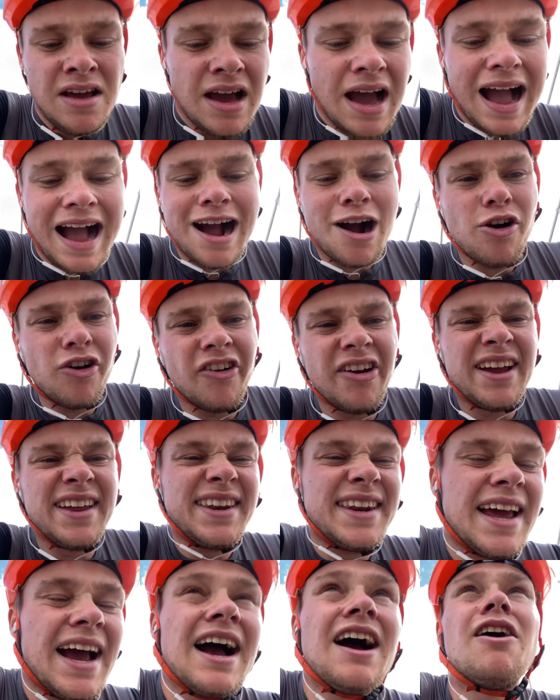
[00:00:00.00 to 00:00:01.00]
Hour in
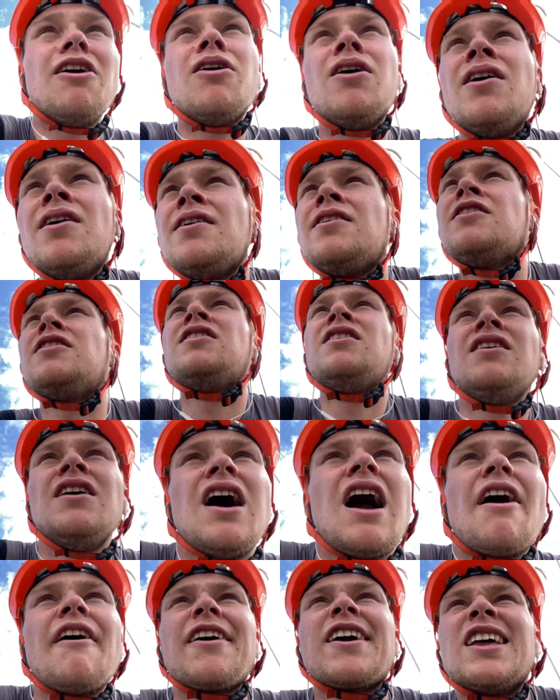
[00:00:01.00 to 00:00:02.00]
now.
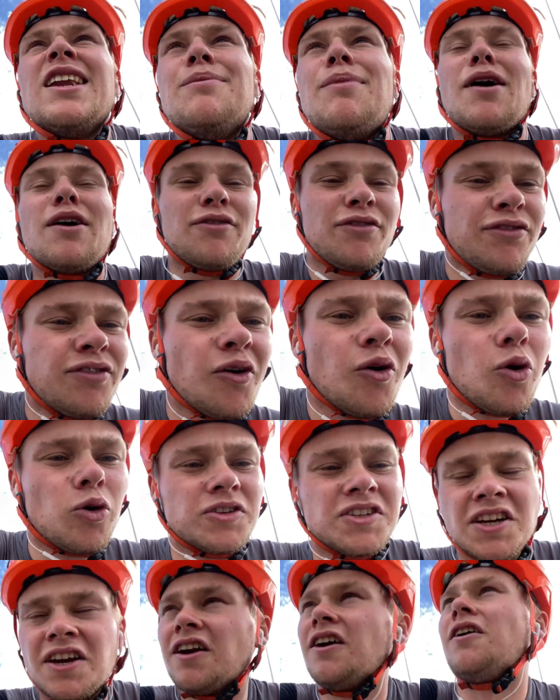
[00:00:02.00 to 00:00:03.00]
I reckon about 4
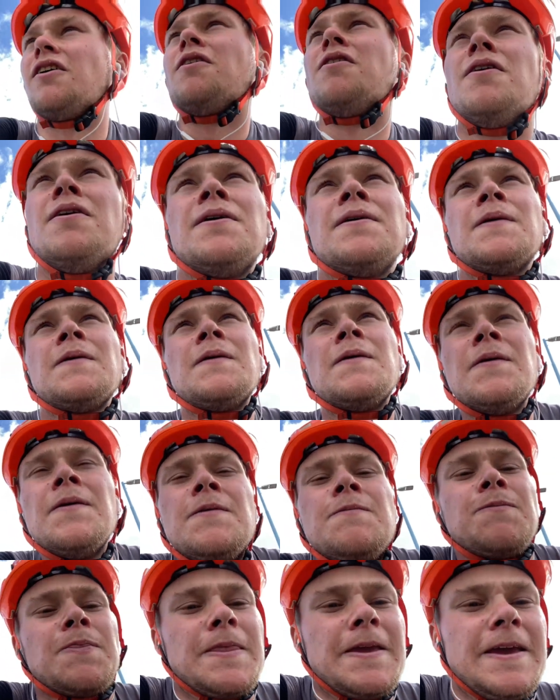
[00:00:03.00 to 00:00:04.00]
to go.